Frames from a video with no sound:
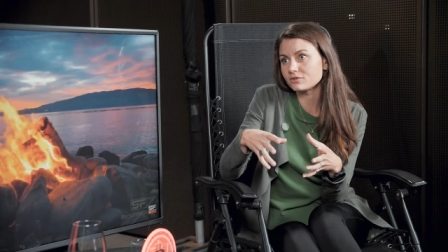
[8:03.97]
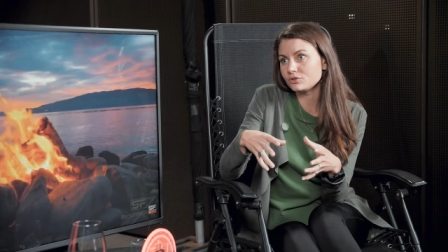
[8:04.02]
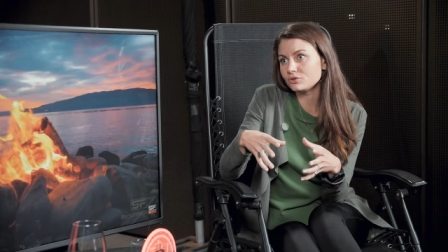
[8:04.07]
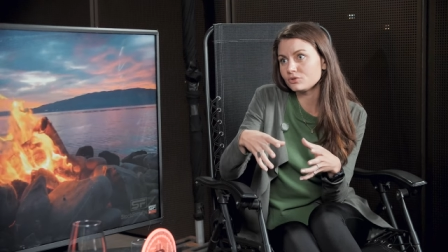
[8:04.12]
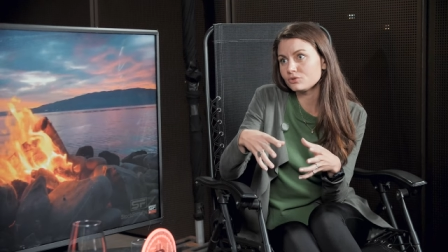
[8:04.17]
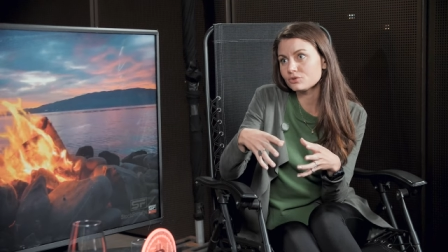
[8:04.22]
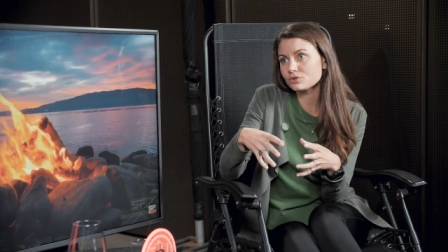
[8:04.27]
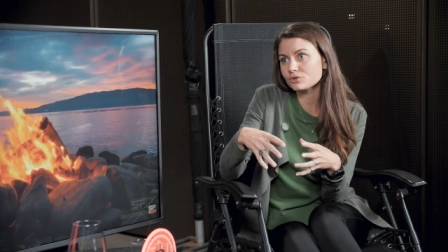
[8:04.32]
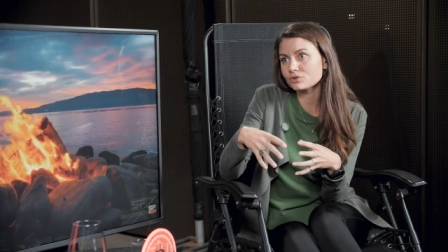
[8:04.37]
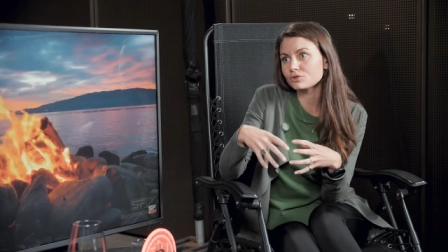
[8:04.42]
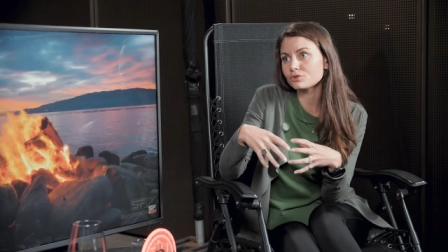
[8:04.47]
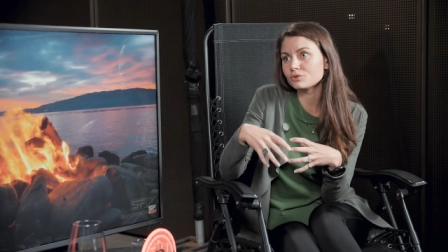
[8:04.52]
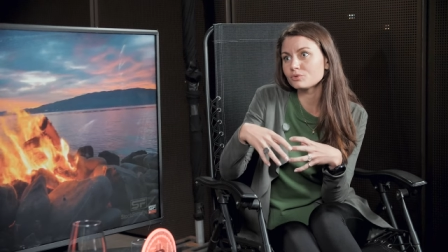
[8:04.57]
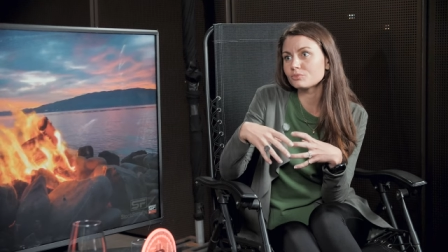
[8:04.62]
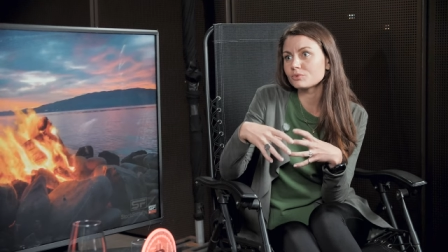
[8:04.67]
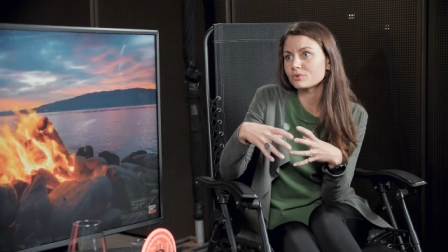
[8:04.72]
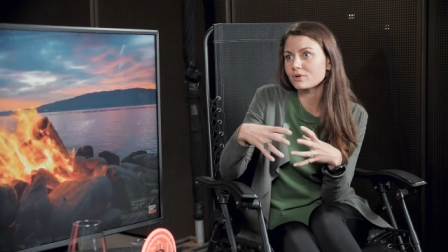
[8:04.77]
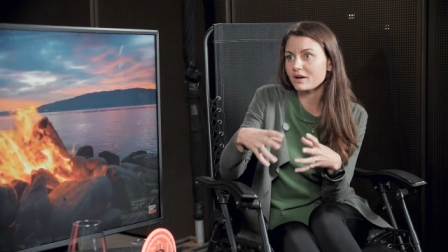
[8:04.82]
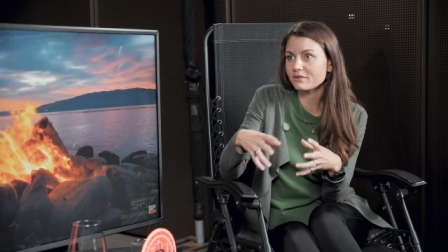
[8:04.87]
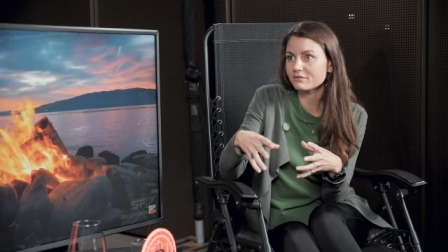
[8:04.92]
for
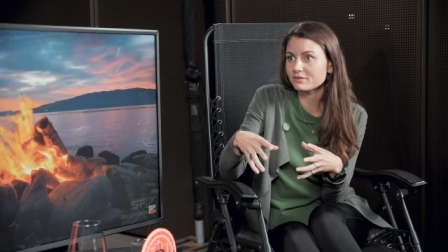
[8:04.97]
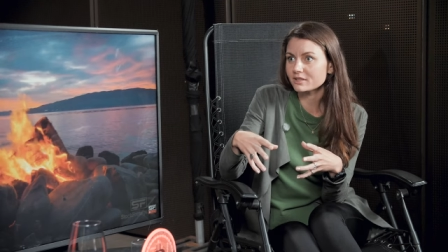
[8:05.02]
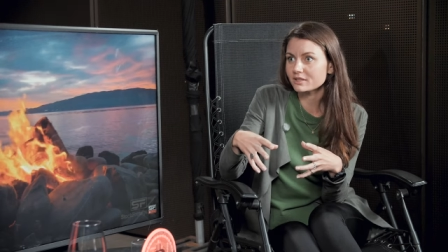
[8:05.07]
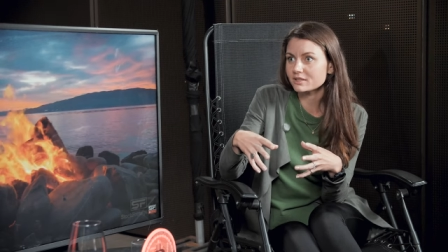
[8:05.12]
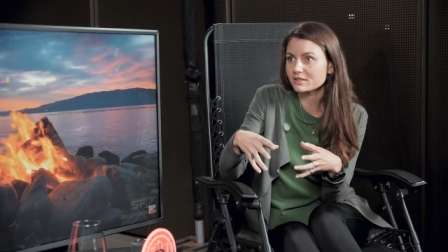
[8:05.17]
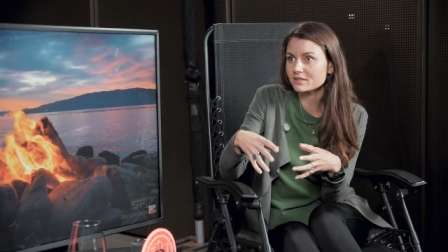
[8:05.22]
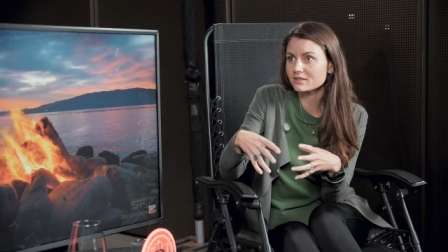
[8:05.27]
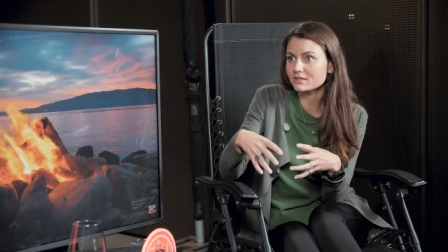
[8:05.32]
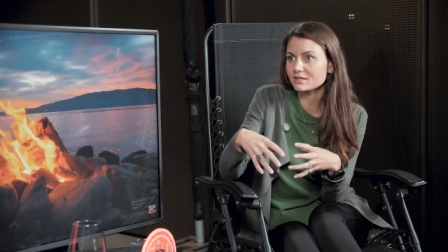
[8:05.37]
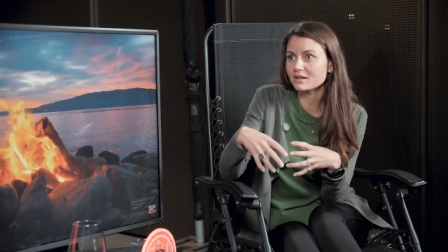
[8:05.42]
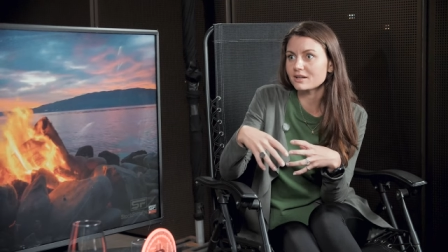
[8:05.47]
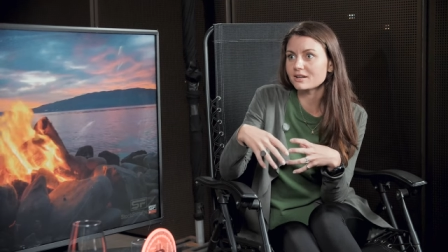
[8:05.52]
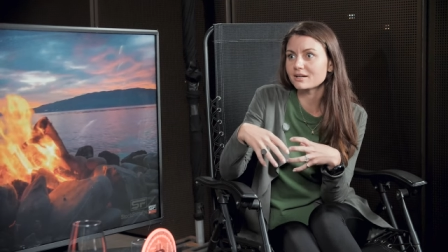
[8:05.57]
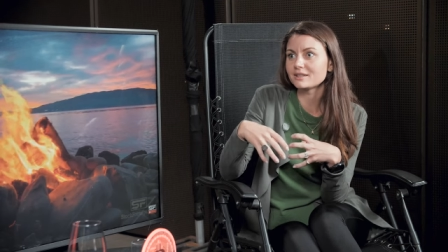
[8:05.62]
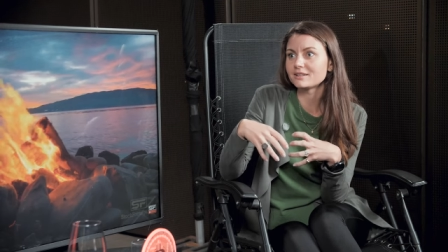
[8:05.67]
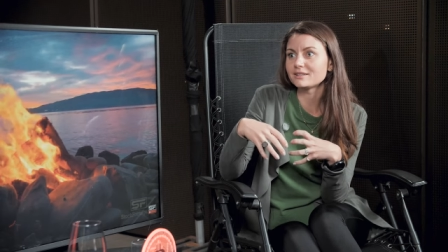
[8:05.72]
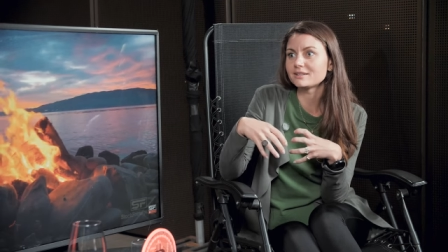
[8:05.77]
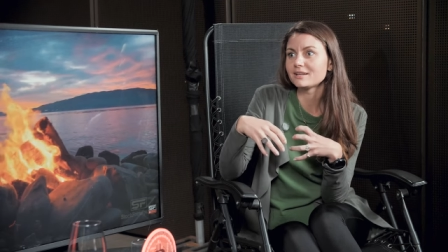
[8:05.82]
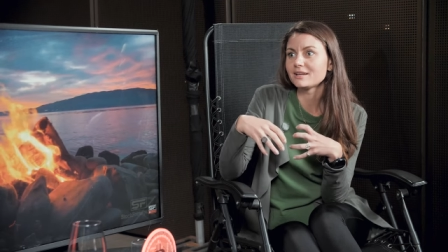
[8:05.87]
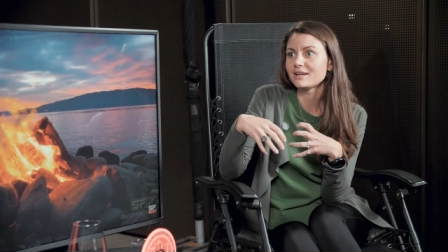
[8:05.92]
YouTube, graphic
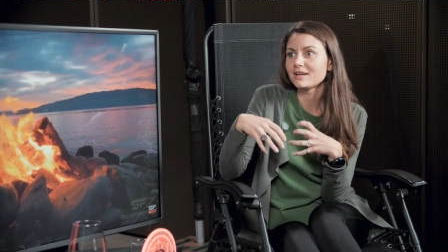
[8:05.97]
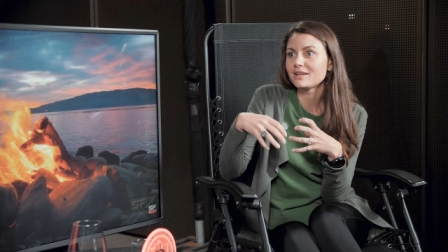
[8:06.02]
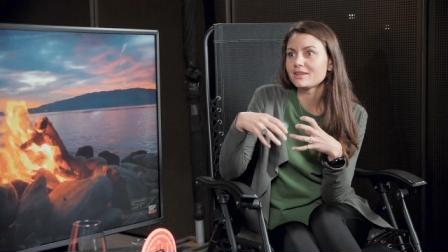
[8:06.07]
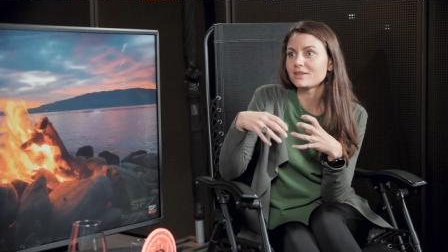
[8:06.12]
design.